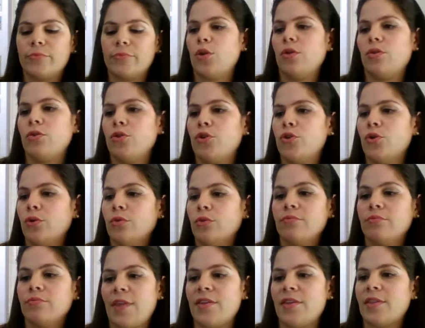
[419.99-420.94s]

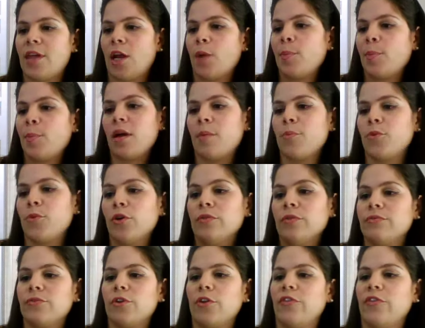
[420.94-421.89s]
I think that'll become
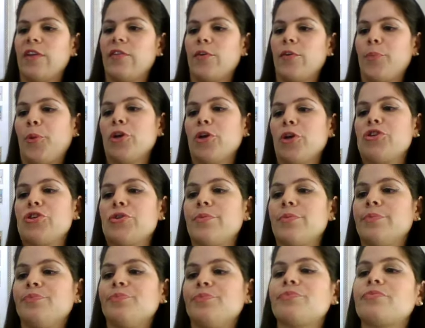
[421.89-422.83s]
your favorite
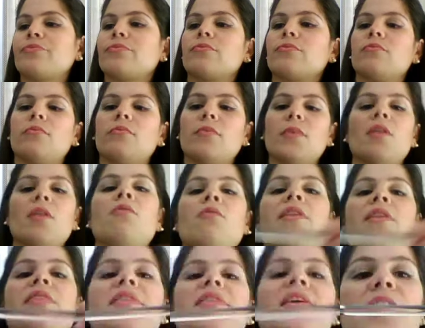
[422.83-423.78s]
brush.
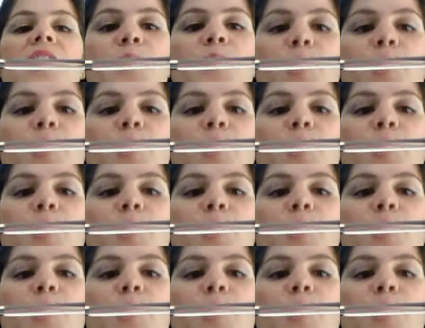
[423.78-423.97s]
Okay, this